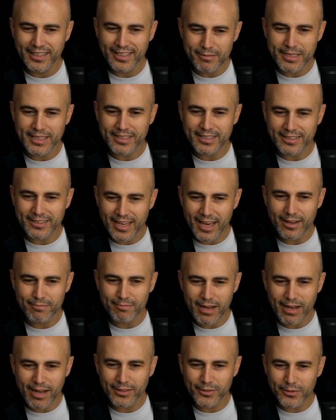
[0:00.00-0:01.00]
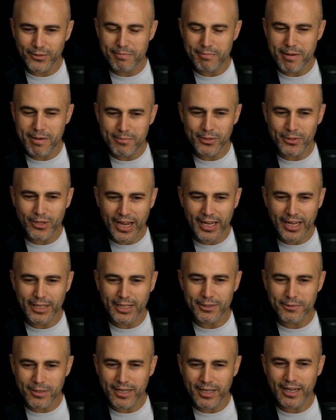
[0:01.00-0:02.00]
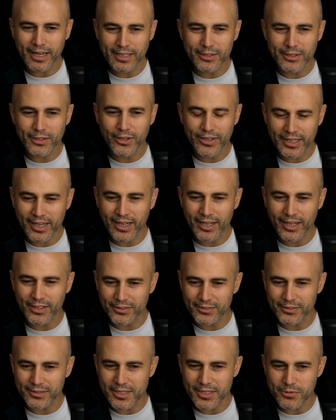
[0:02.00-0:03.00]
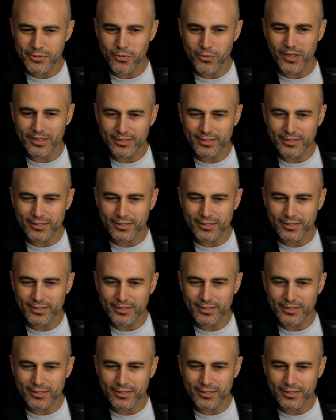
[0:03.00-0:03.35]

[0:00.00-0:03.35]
I mean, I don't remember anyone like going hard on this one.